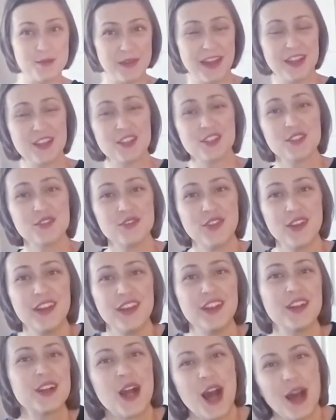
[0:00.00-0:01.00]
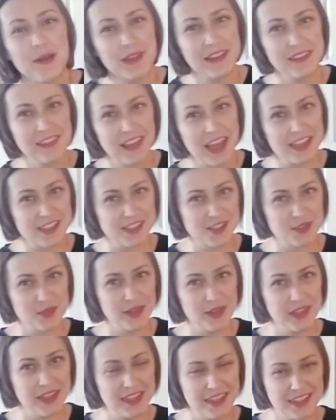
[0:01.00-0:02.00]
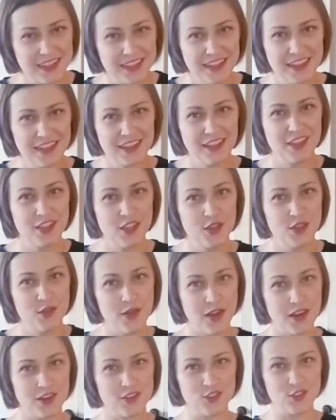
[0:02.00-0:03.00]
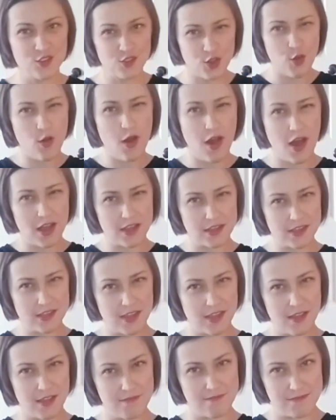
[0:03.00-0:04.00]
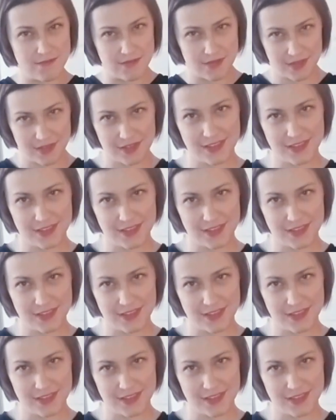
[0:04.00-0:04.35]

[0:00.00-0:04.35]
much for your comment last week. You are so awesome.